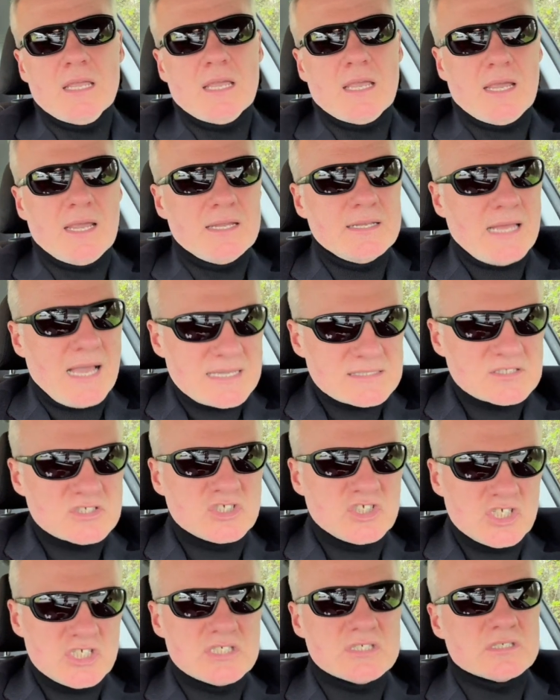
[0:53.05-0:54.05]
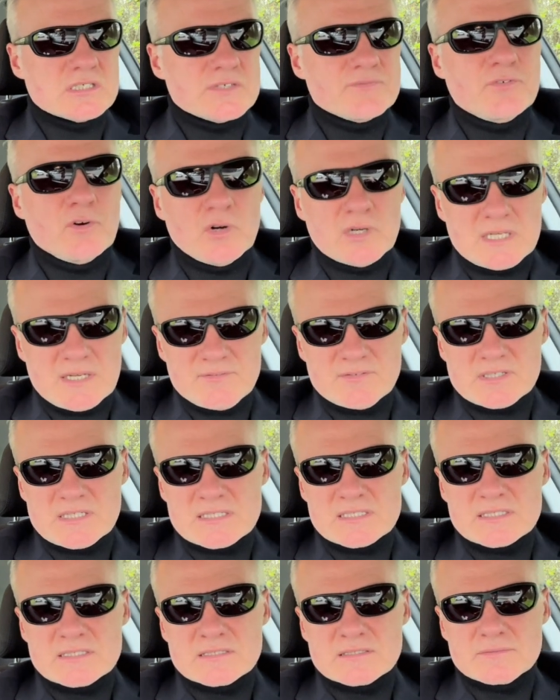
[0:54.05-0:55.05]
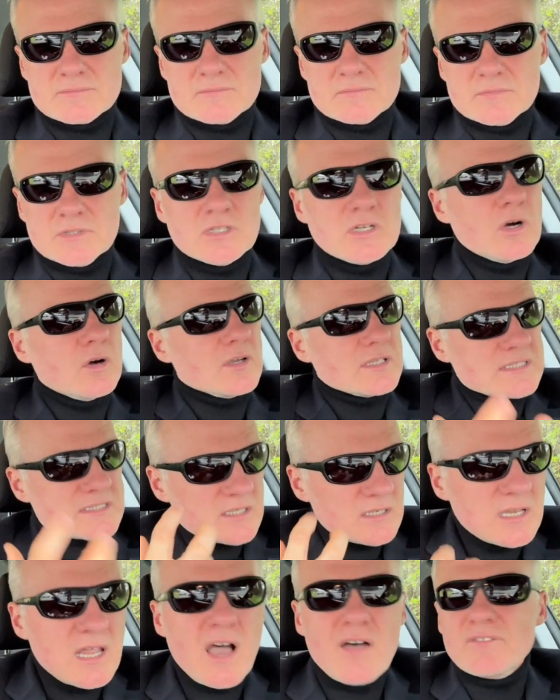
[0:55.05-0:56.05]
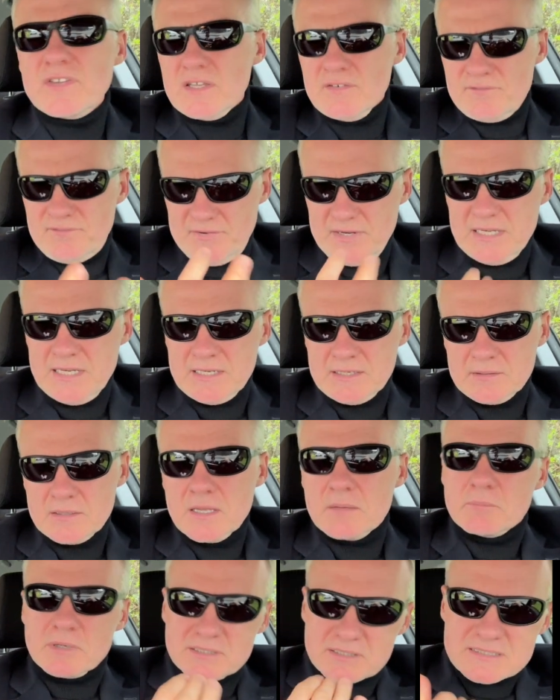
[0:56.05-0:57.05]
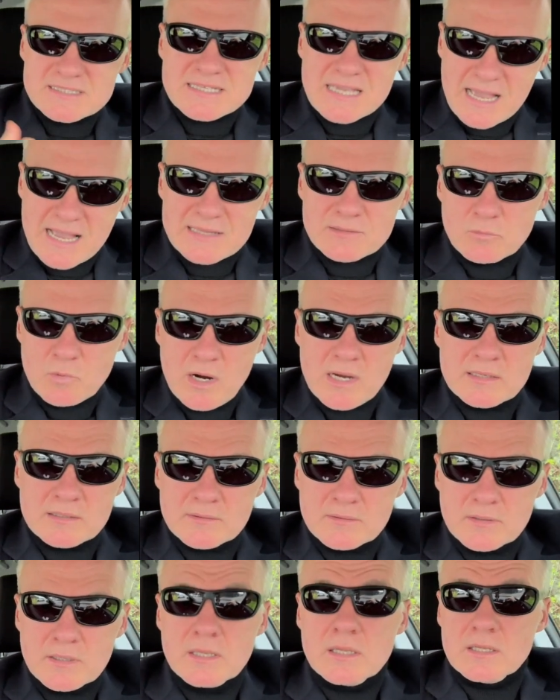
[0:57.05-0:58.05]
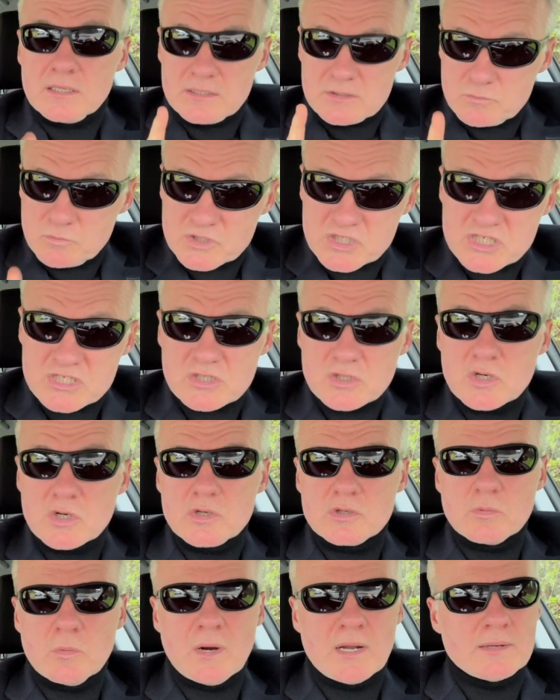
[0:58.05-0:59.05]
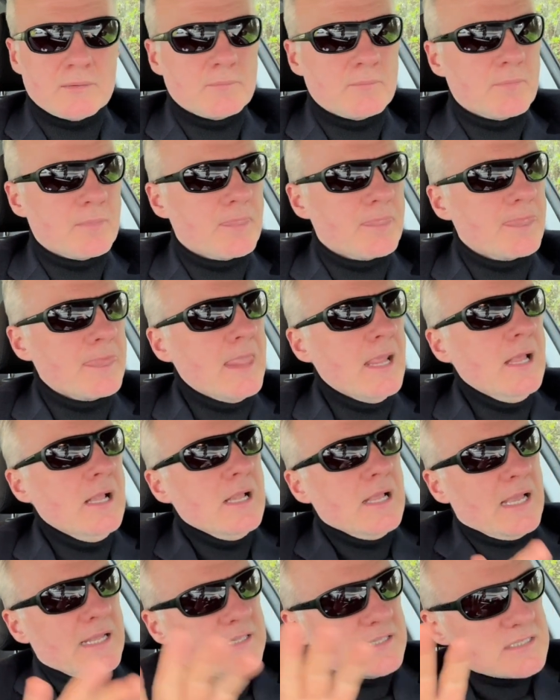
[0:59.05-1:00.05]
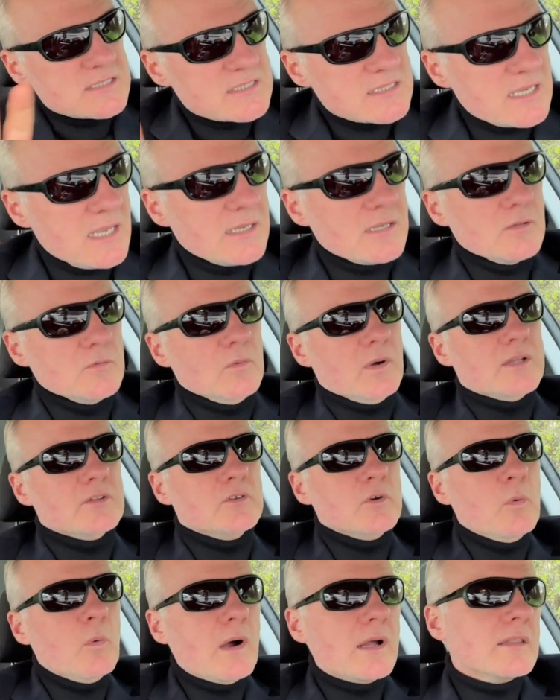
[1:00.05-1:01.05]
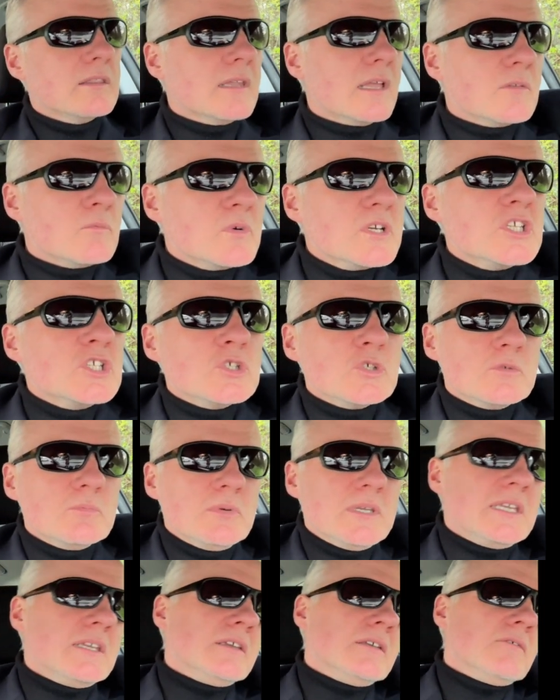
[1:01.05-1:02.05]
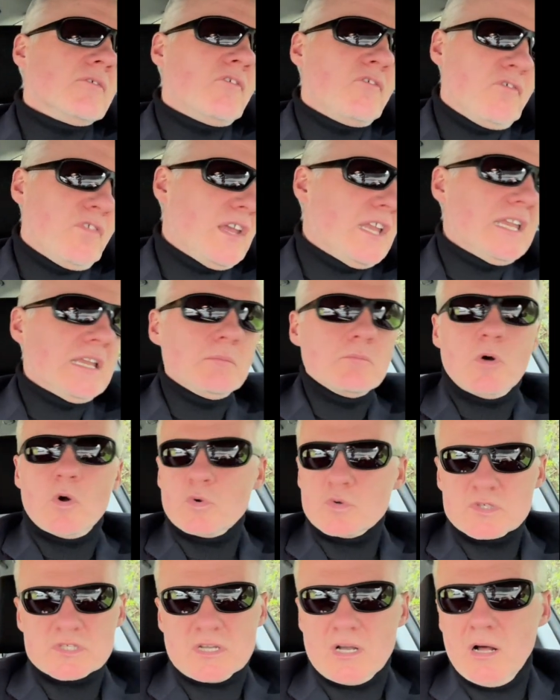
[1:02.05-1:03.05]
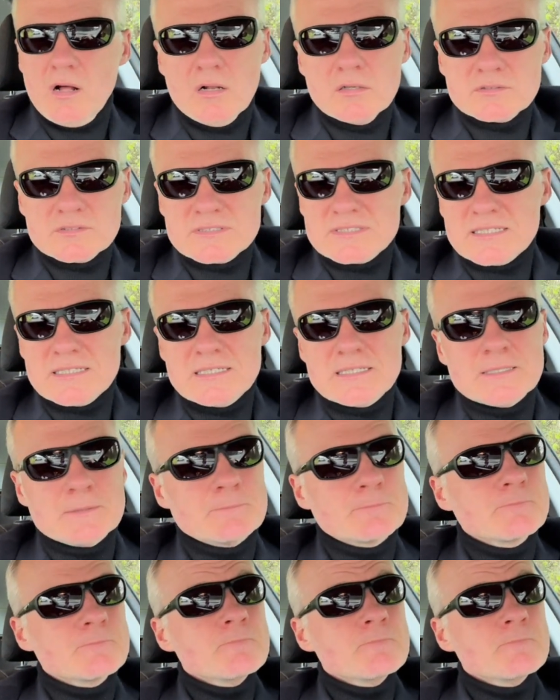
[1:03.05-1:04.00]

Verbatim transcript: and ask Jesus forgiveness. You know, it's a loving feeling, but a sad one, which is a good one. And the second one, the one that we should be feeling most all the time,